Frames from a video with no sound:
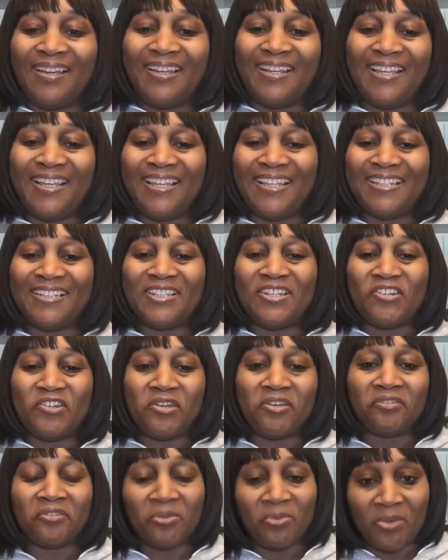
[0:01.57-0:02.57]
Hello
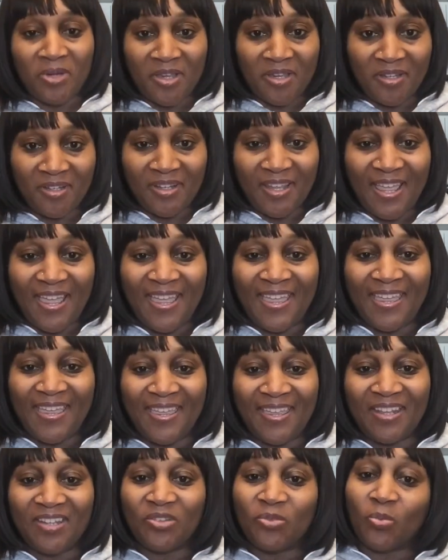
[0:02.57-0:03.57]
everyone
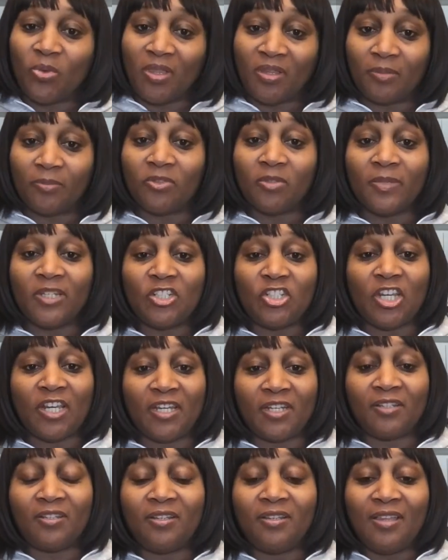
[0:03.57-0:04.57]
and welcome to my
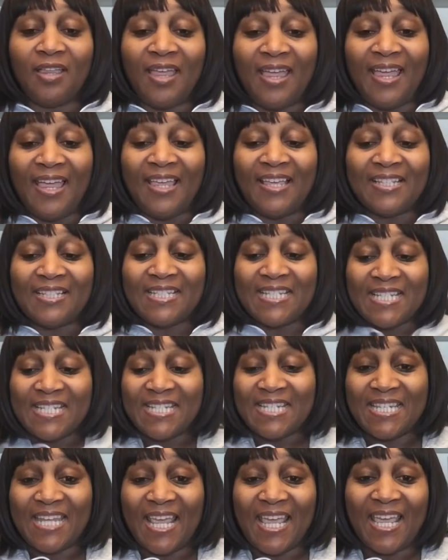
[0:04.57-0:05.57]
channel.
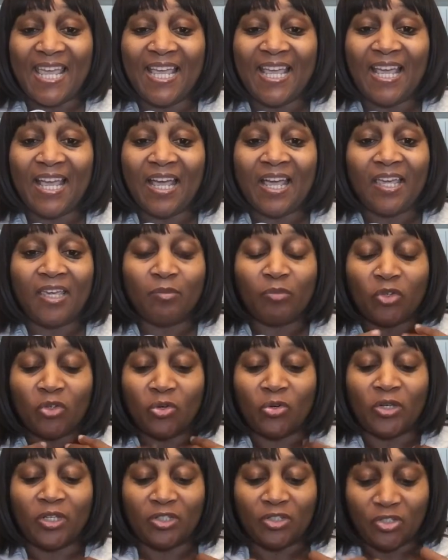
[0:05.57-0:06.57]
Today I am
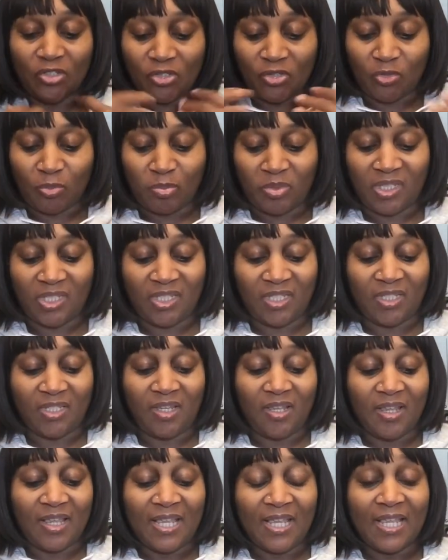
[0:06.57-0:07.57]
going to be
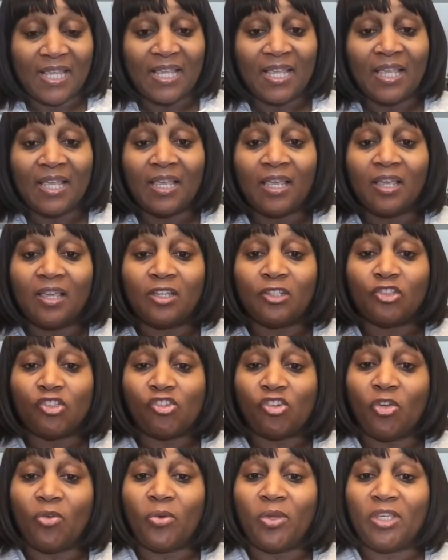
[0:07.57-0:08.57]

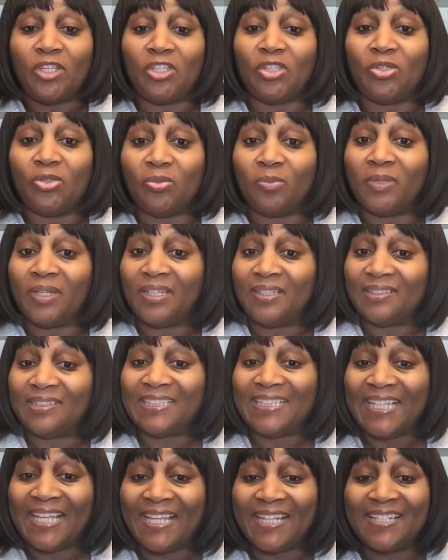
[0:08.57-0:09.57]
showing you my
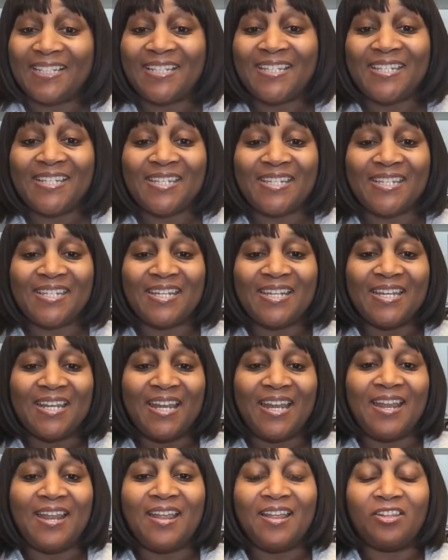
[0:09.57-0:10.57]
latest
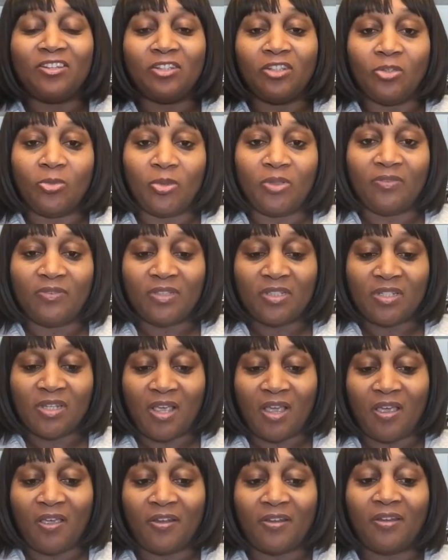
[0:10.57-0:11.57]
Louis
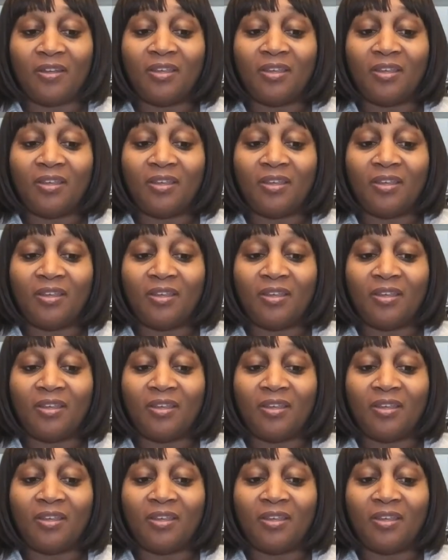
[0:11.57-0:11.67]
Vuitton